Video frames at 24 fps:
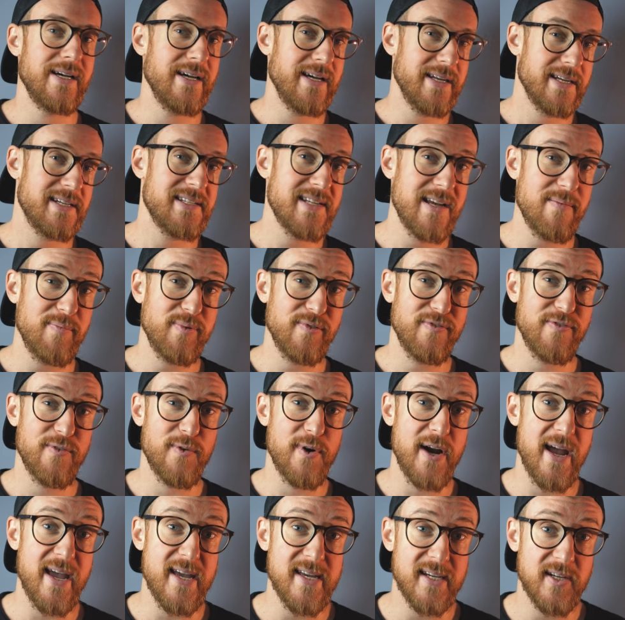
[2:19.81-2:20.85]
An example
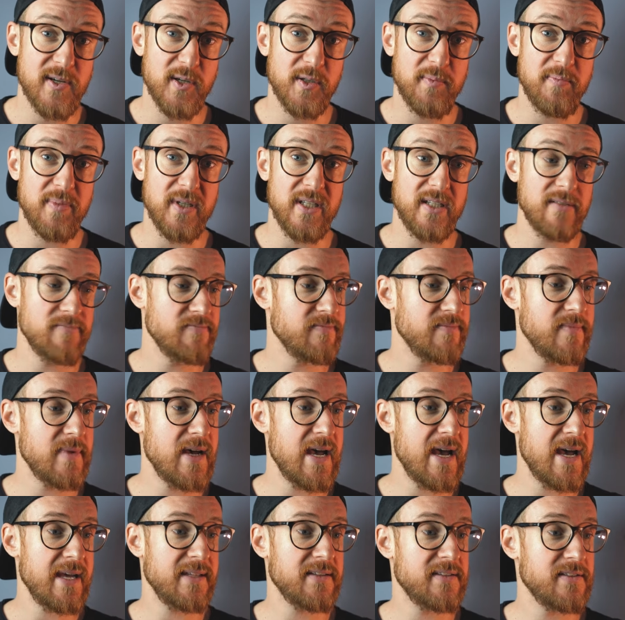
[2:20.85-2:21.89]
for A could be
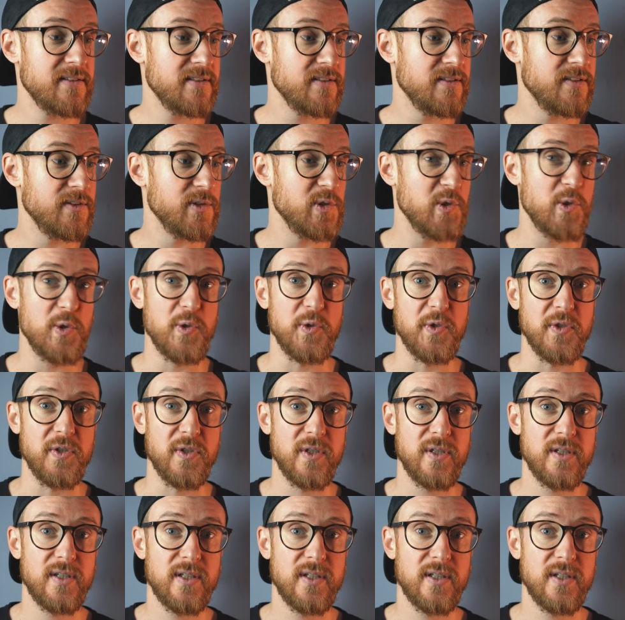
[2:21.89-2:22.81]
at noon.